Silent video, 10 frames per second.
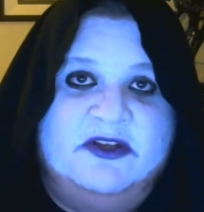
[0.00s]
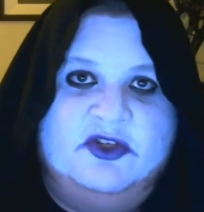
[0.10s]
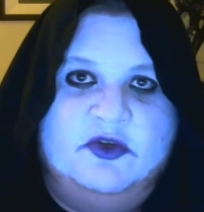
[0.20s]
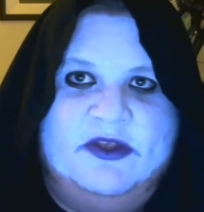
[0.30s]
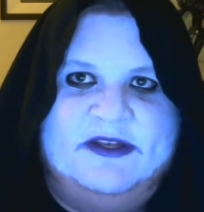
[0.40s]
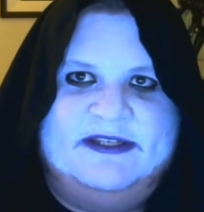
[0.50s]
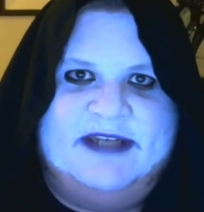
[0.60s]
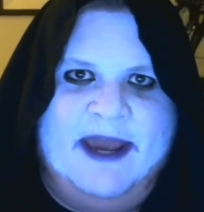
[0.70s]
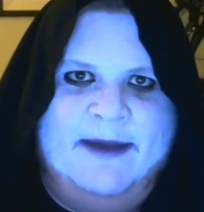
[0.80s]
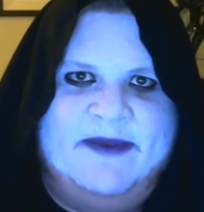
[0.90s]
to the
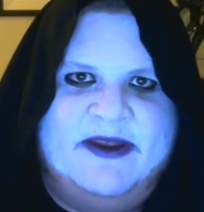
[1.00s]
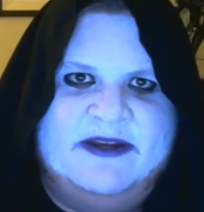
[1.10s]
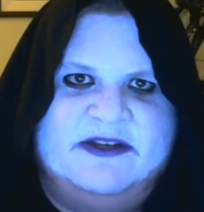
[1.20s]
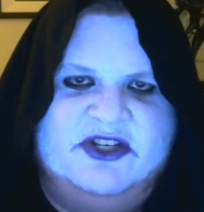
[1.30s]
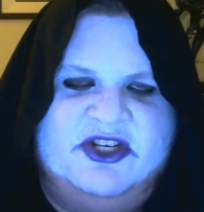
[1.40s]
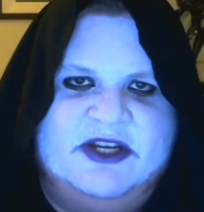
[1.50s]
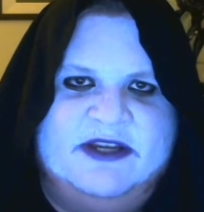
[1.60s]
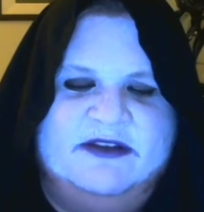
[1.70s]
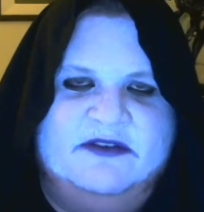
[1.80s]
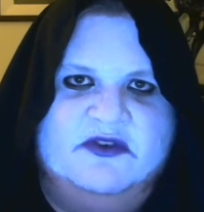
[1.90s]
damage
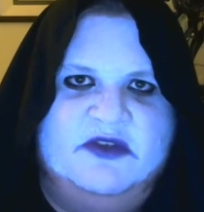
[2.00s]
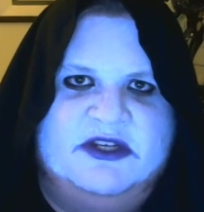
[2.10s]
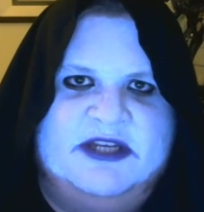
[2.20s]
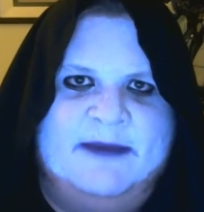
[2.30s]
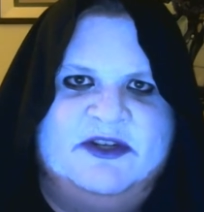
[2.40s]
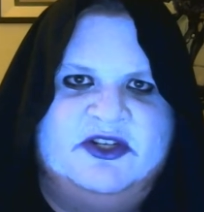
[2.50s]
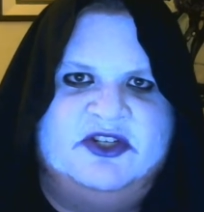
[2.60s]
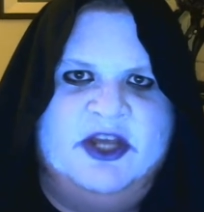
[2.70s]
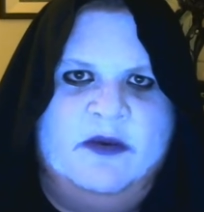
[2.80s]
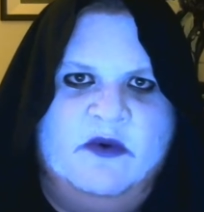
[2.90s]
a
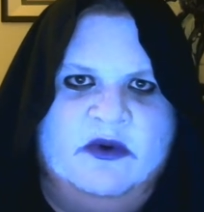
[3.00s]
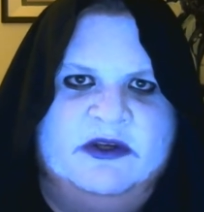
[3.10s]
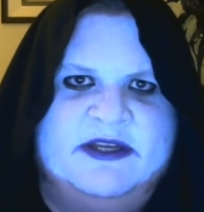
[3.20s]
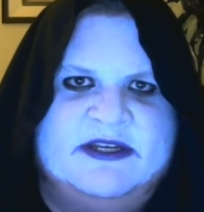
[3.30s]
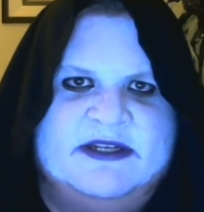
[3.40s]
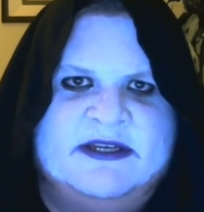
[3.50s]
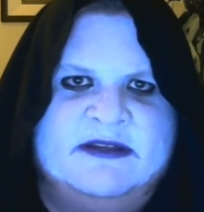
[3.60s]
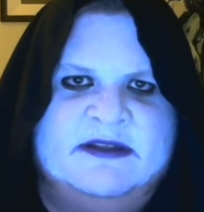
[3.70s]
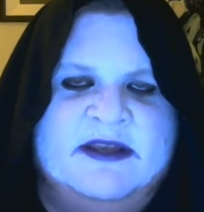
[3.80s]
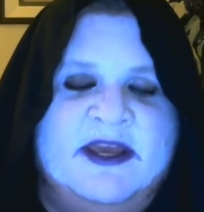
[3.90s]
J-Ruler can
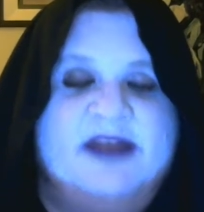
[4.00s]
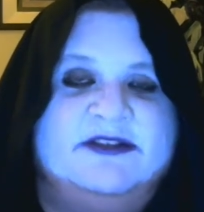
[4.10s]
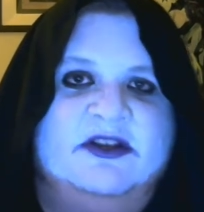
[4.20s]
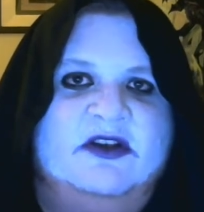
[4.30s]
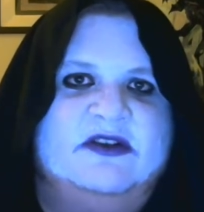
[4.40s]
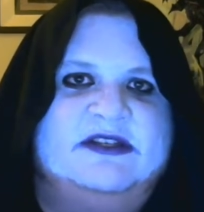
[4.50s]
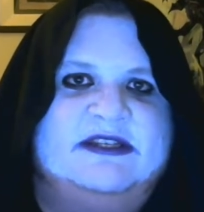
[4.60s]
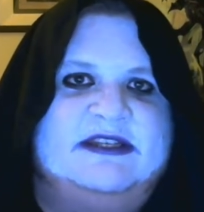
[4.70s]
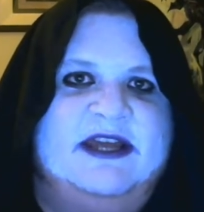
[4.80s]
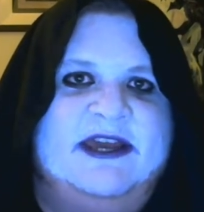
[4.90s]
deal, as long as
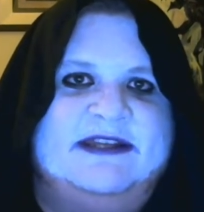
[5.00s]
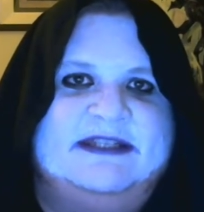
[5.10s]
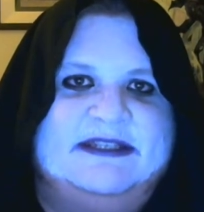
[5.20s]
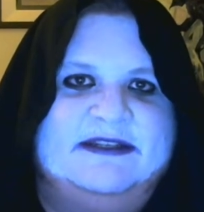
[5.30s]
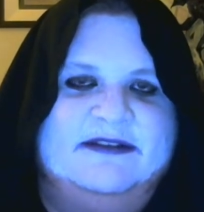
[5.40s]
it's light.